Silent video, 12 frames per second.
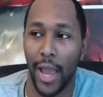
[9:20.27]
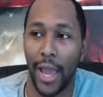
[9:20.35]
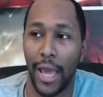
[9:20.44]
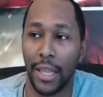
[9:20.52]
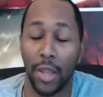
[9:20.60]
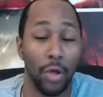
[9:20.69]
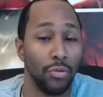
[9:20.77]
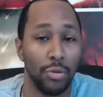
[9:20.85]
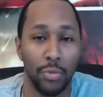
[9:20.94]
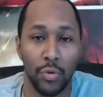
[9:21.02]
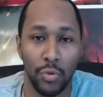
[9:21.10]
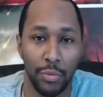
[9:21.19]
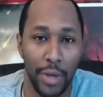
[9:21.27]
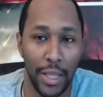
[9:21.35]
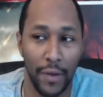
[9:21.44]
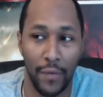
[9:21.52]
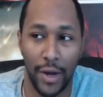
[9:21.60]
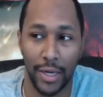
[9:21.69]
And those are the movies we
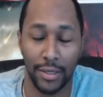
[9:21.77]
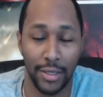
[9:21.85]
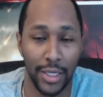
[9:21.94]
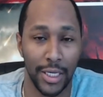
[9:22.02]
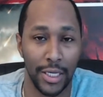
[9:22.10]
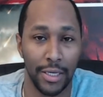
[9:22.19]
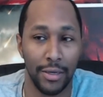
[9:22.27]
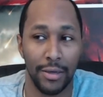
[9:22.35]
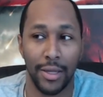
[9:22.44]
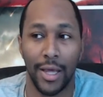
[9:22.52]
mainly watch. And then